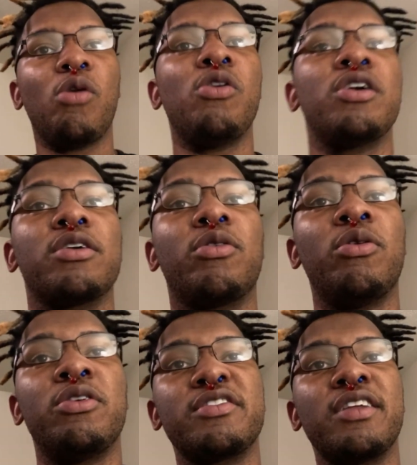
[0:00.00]

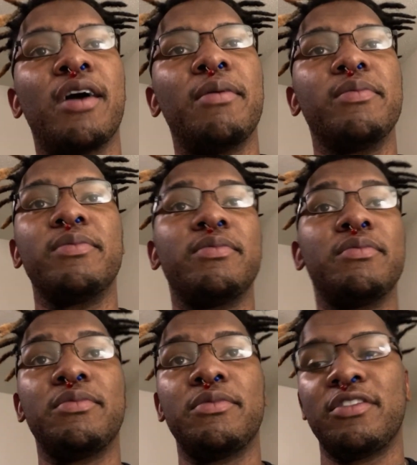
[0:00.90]
Corn, stop.
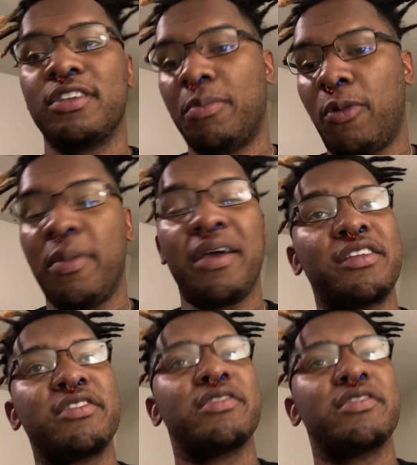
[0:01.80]
Come on, man.